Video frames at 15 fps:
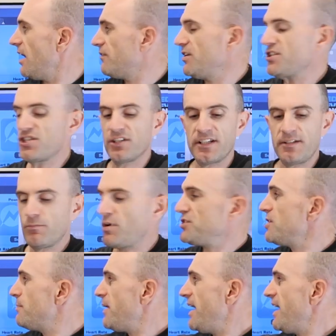Originally,
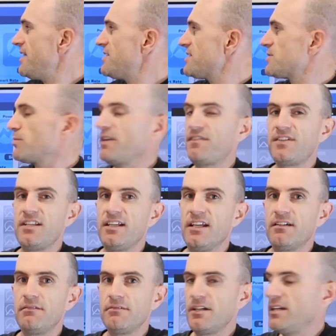when you pair to Zwift
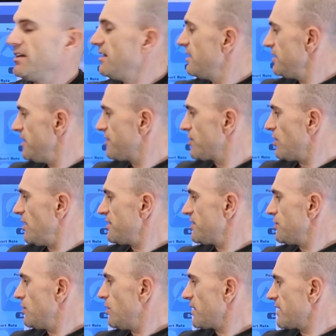here, you've
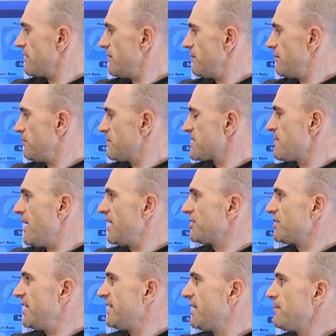got your
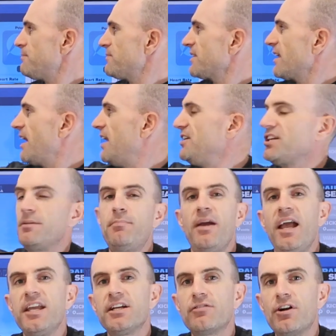smart trainer and you can
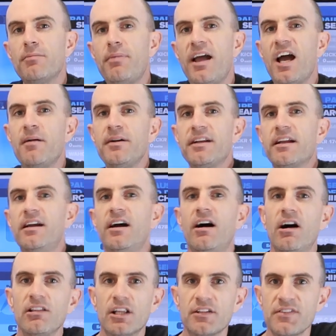pair your own power meter.
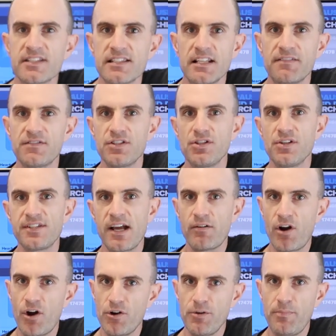A lot of us love to use
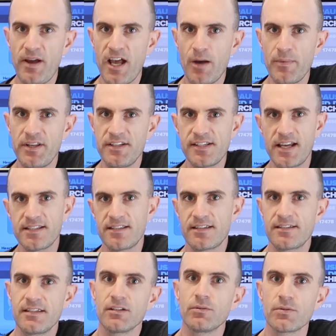our own power meters as the
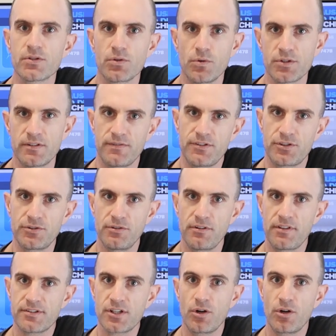single source of truth.